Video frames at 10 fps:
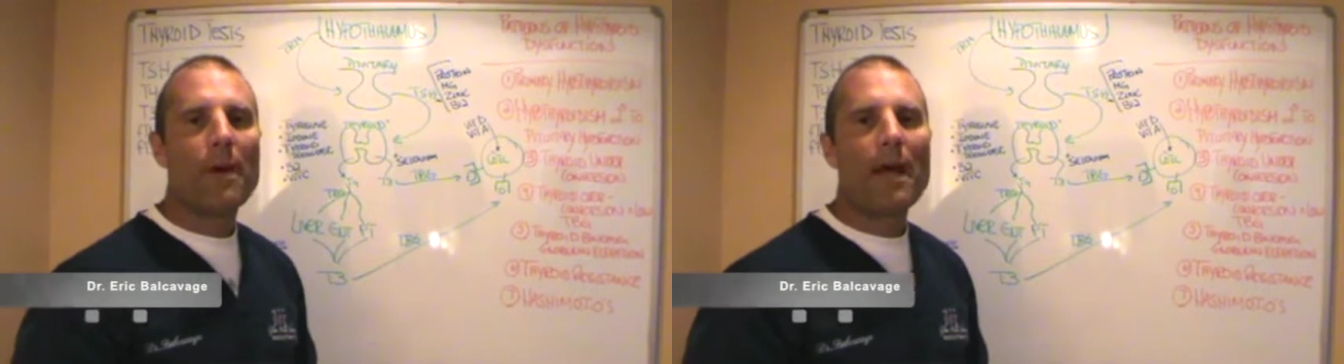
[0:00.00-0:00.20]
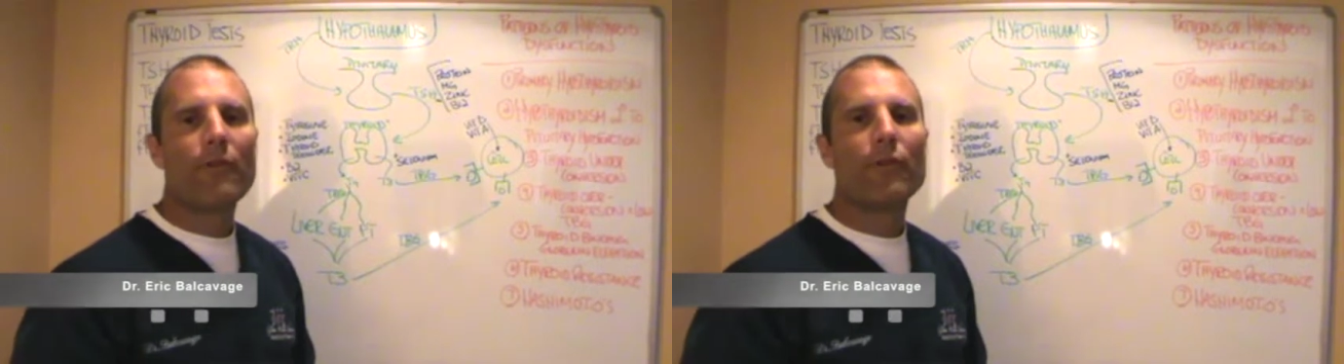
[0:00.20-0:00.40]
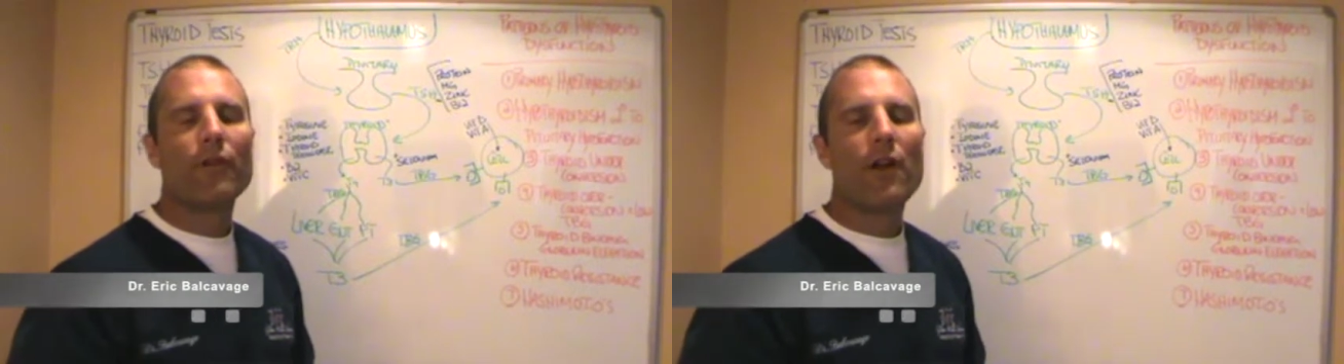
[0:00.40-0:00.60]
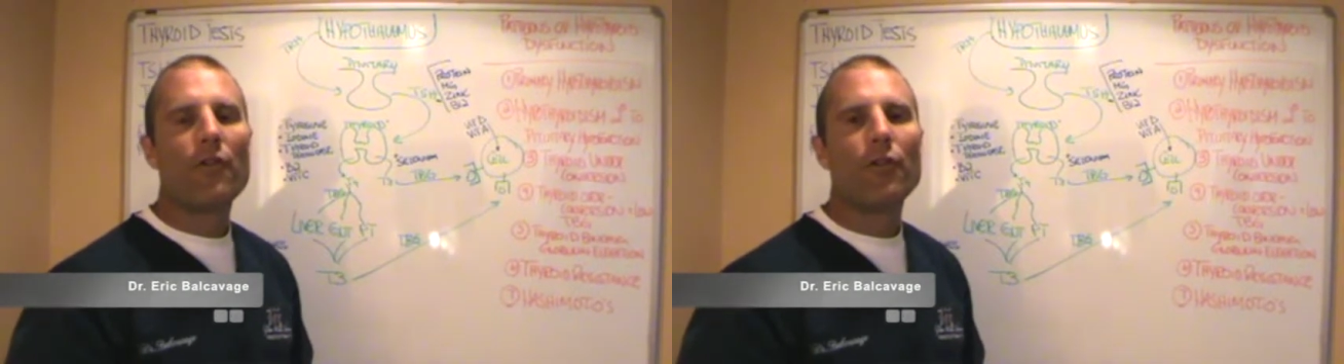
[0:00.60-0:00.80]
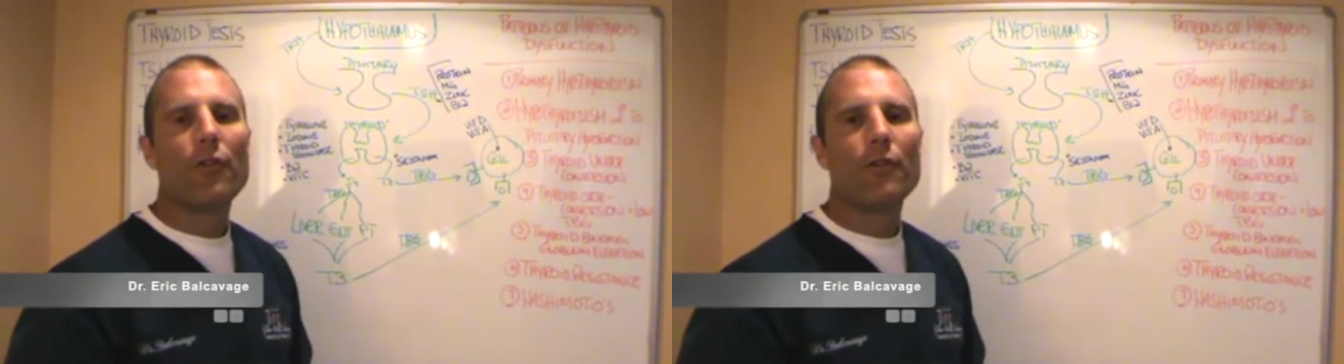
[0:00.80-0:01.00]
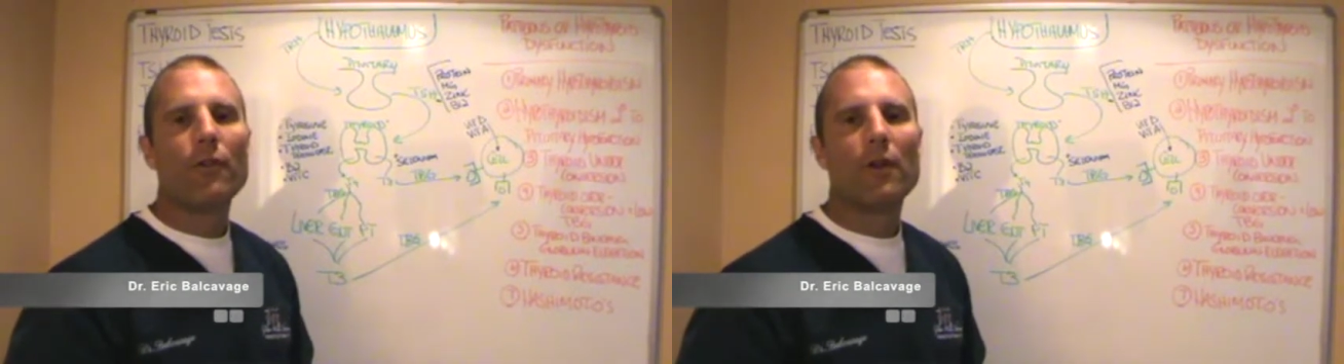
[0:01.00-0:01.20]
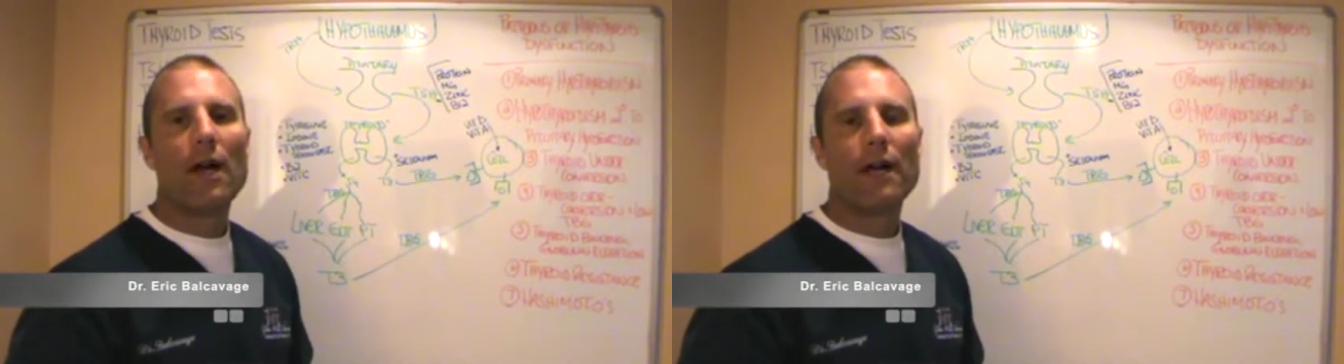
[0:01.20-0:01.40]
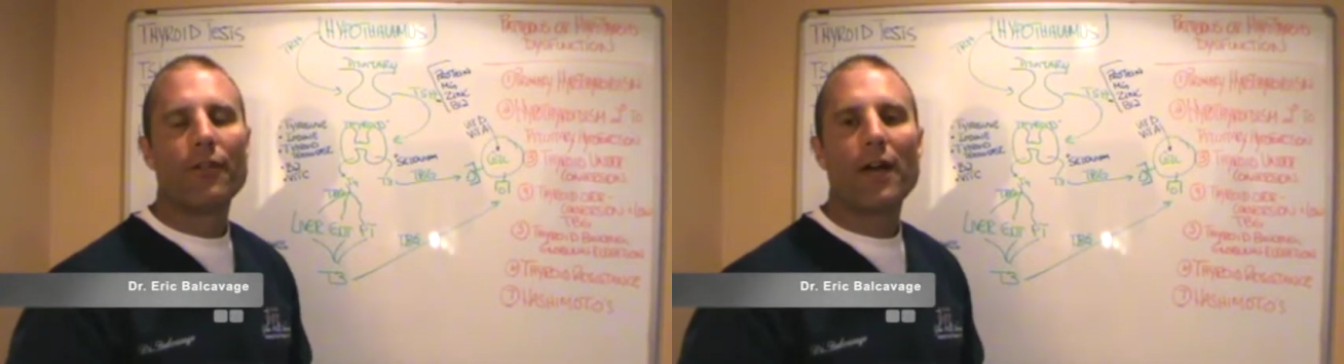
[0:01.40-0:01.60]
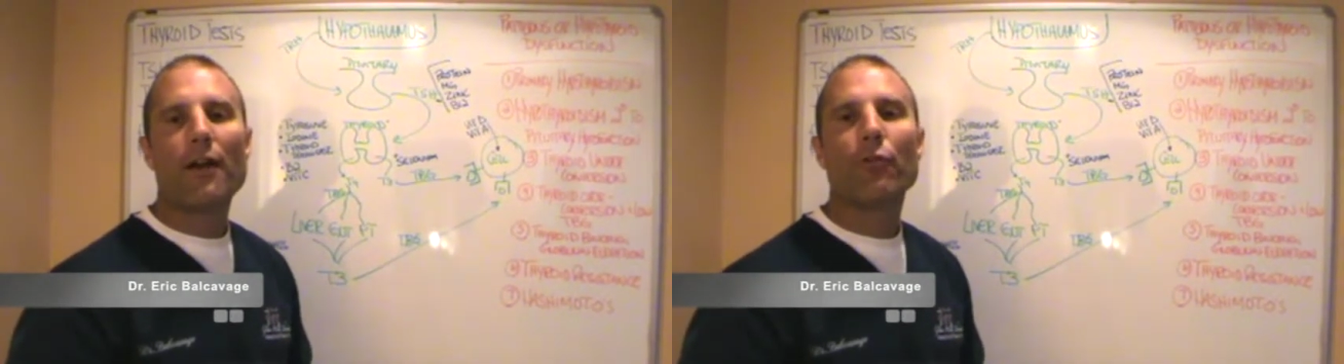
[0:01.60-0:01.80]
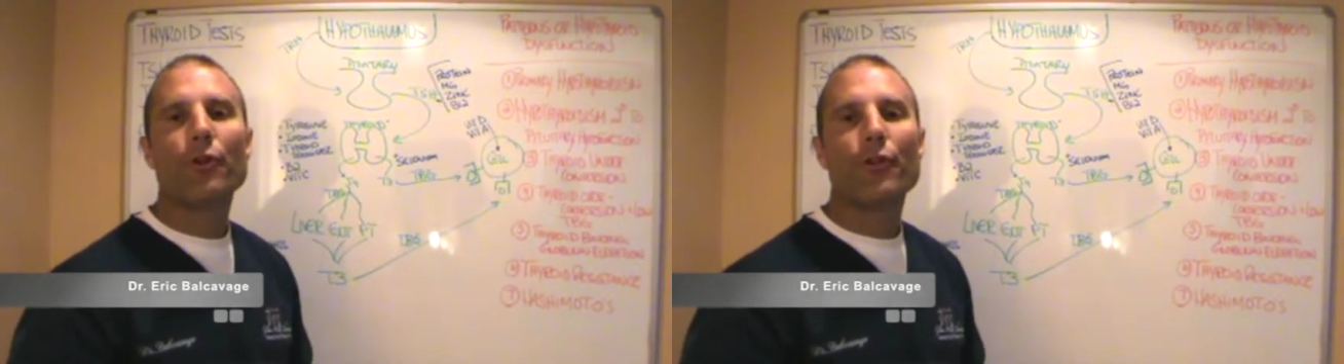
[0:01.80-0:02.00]
back for another
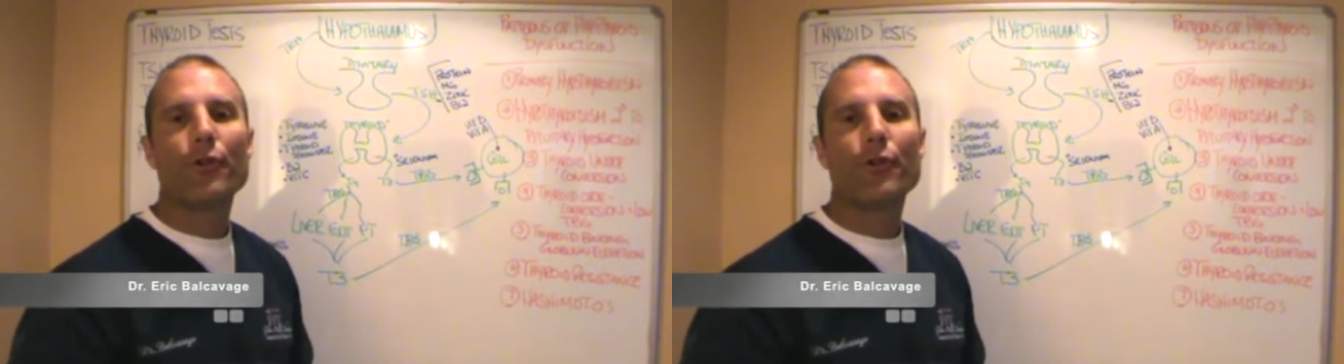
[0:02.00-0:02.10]
Thyroid